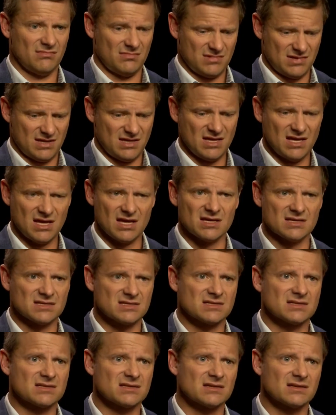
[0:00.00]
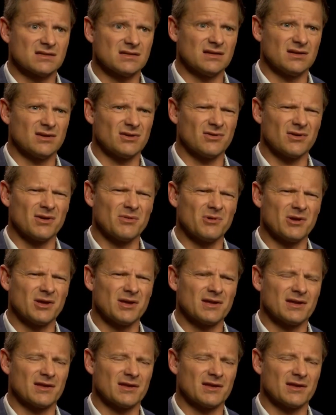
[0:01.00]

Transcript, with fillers: this, you know what I mean,